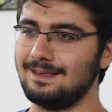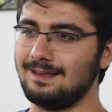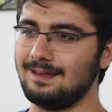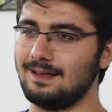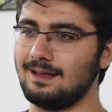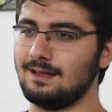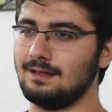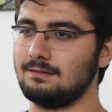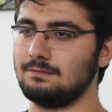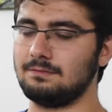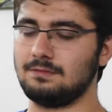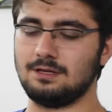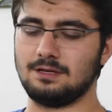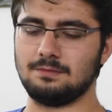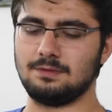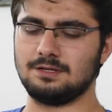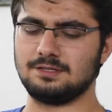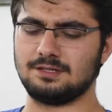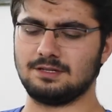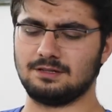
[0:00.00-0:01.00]
And they
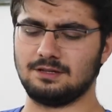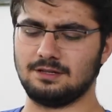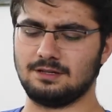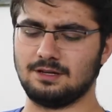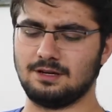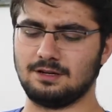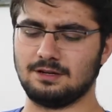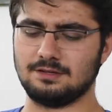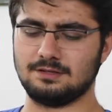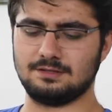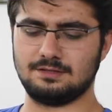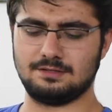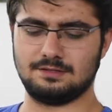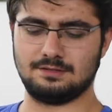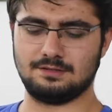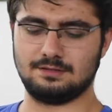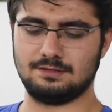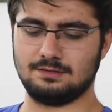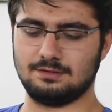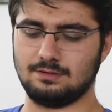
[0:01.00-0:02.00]
basically taught
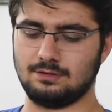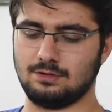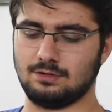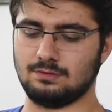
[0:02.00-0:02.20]
us,